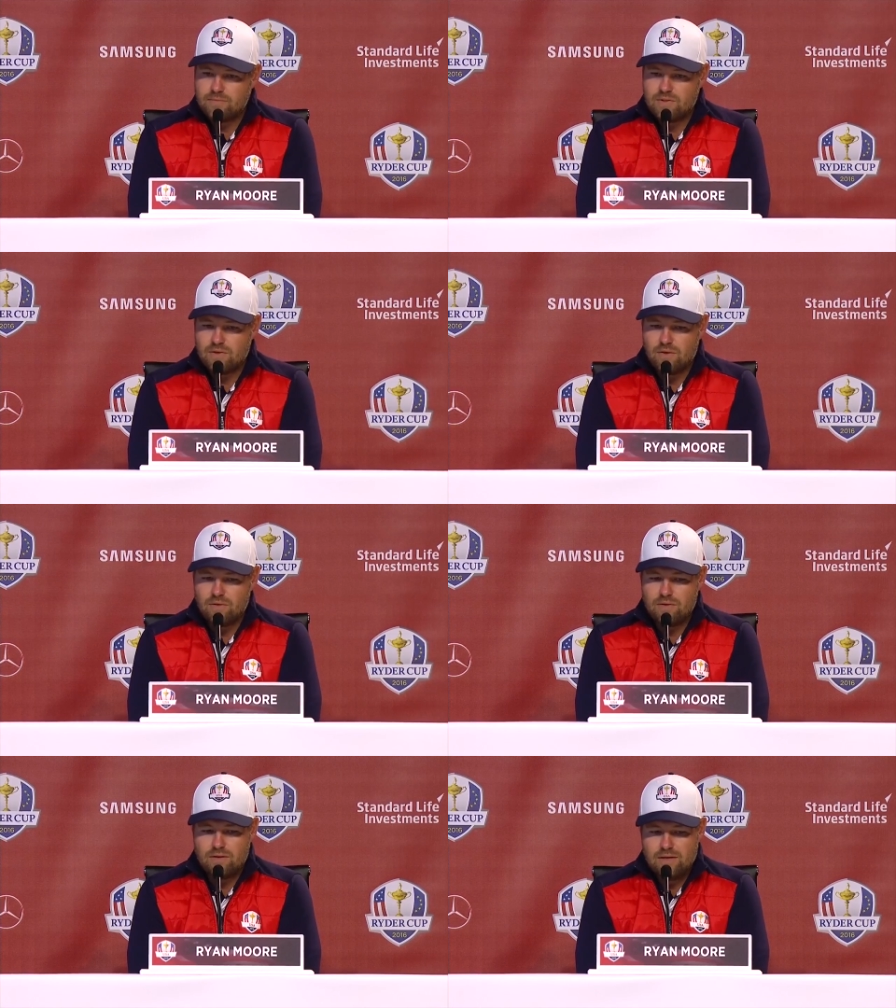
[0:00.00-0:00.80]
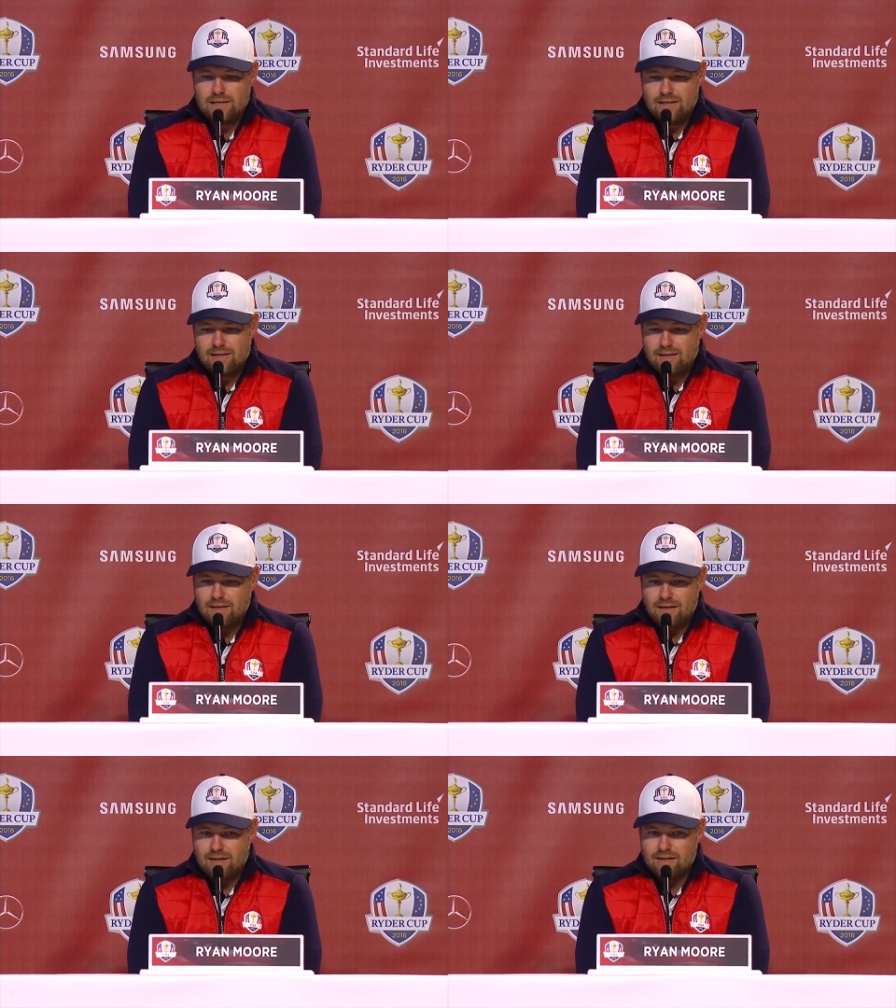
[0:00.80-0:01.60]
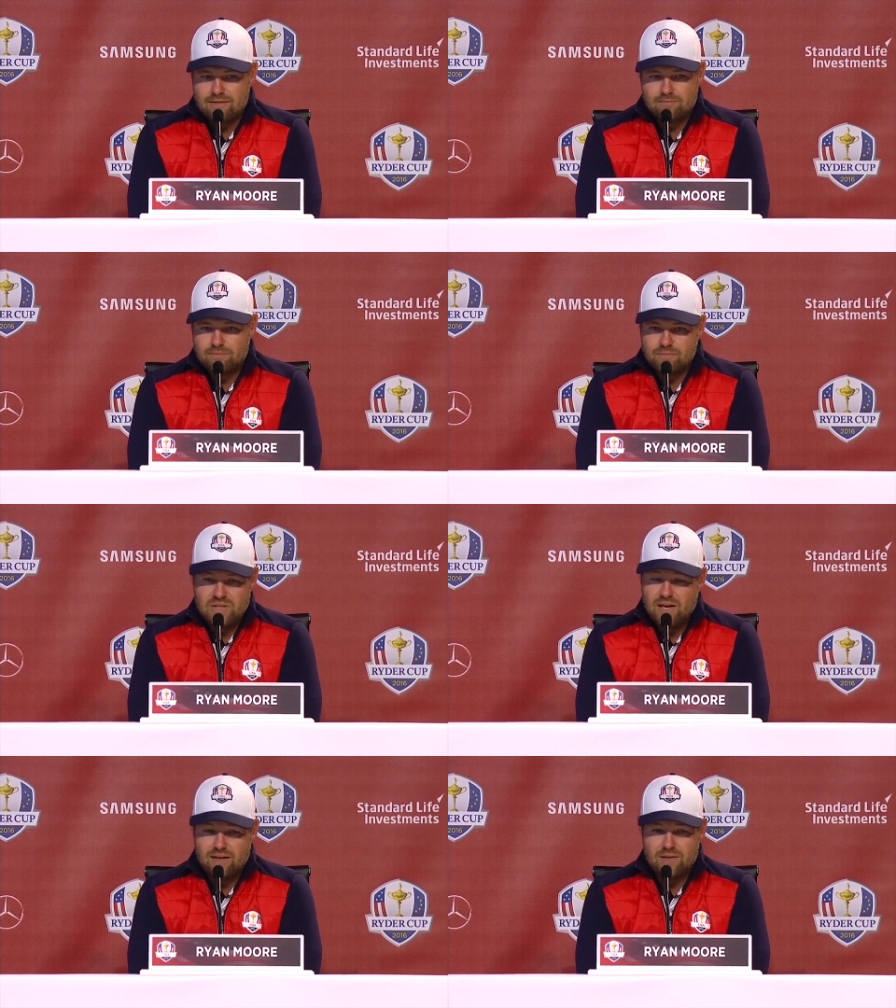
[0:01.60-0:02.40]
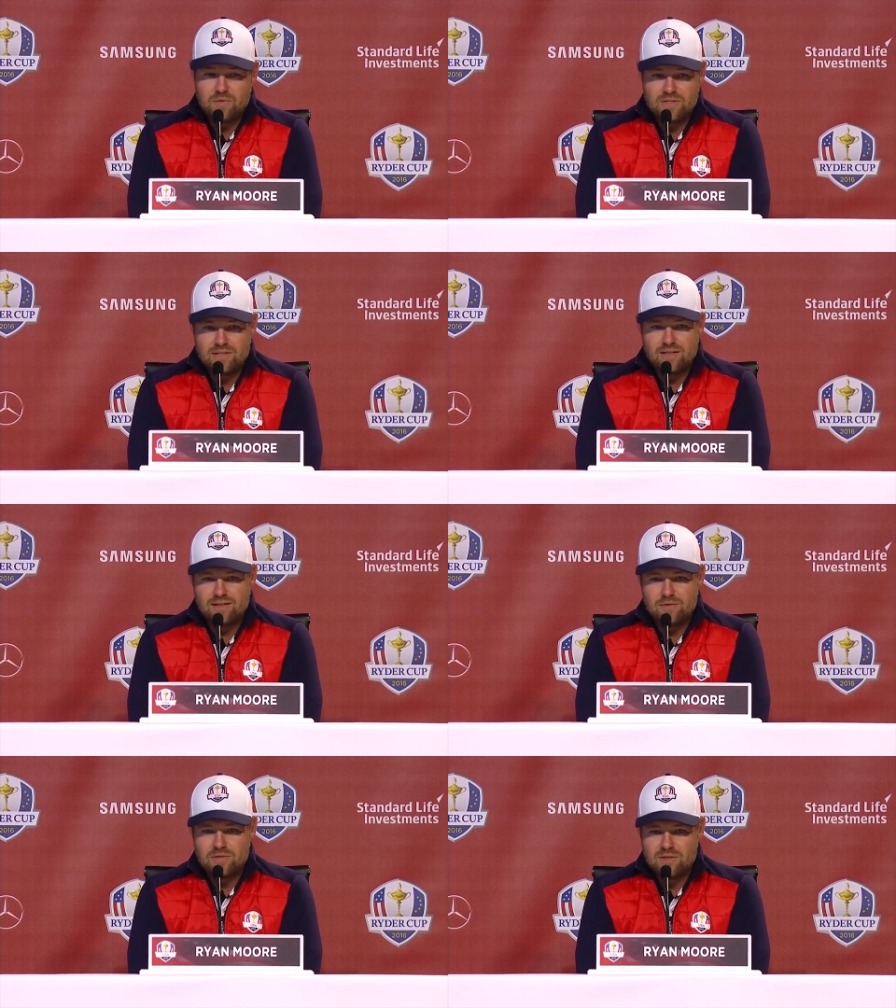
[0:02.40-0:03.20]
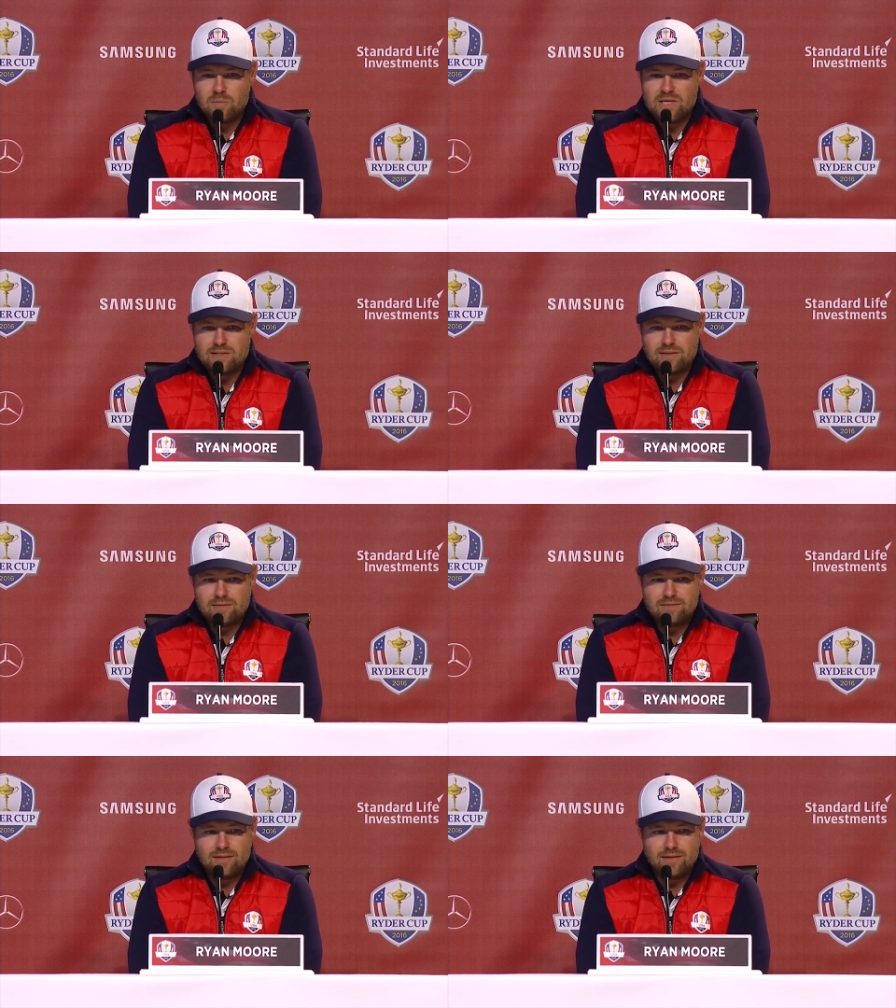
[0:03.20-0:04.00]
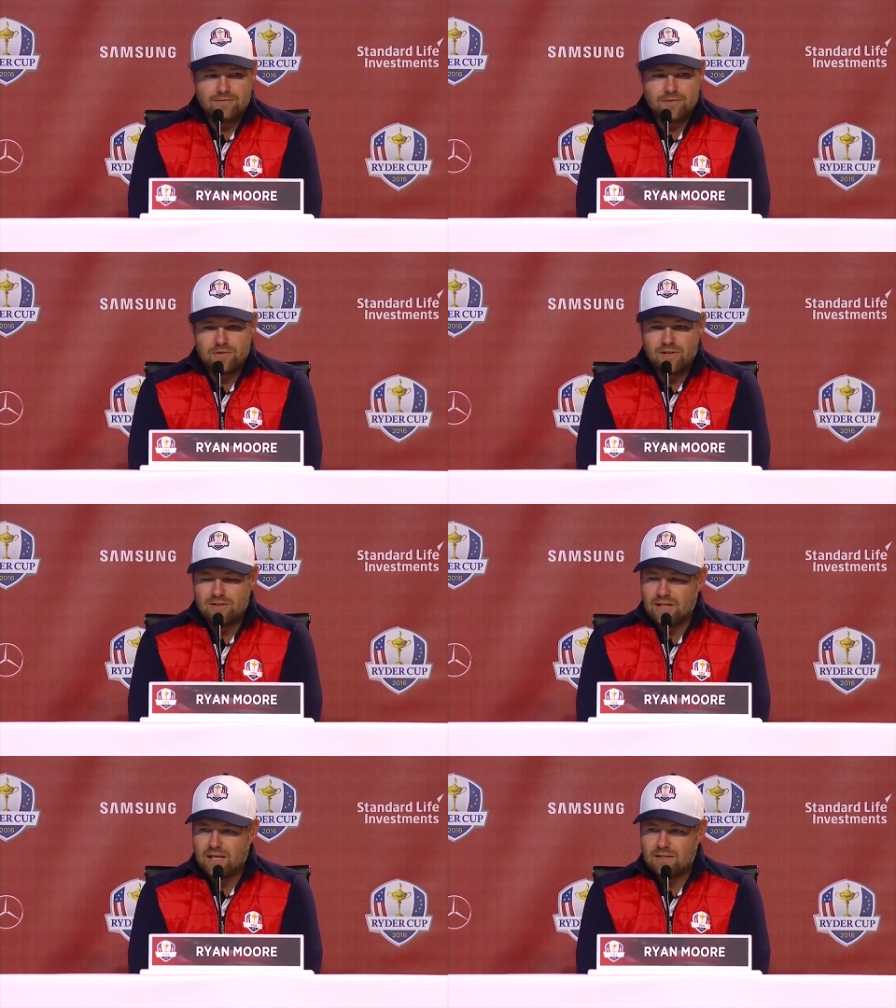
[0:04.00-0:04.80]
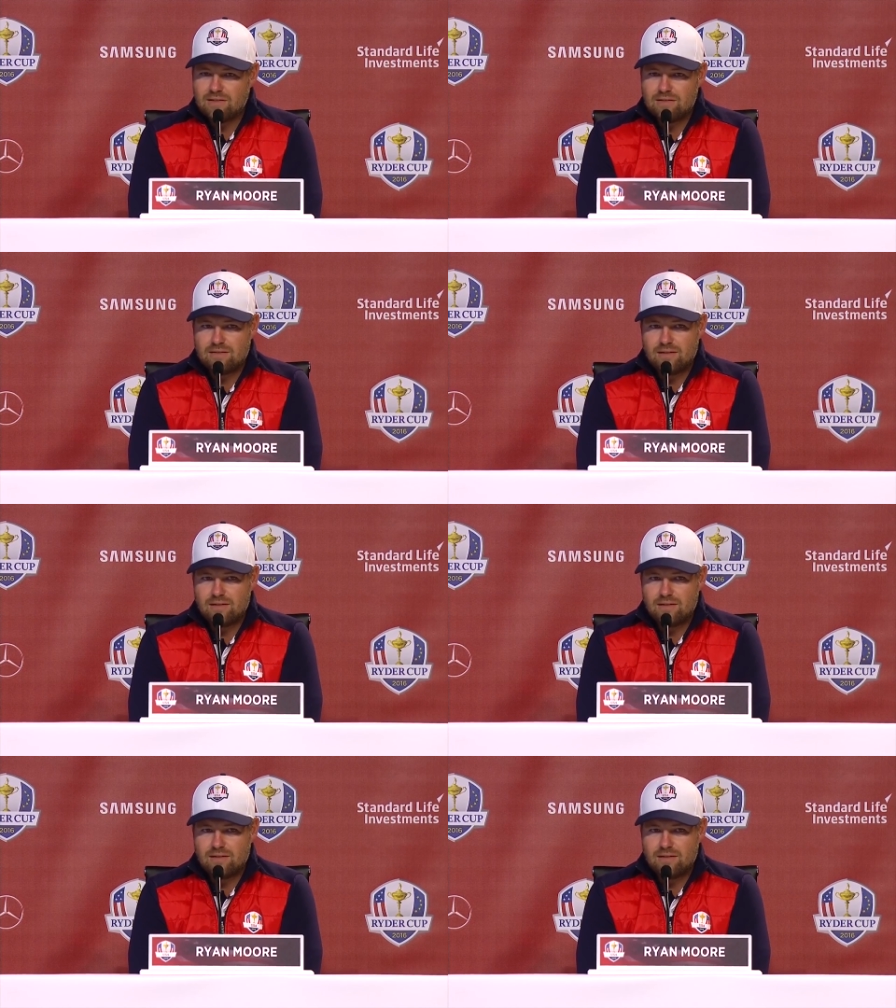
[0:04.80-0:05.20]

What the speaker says: So, but yeah, it was an amazing phone call to get.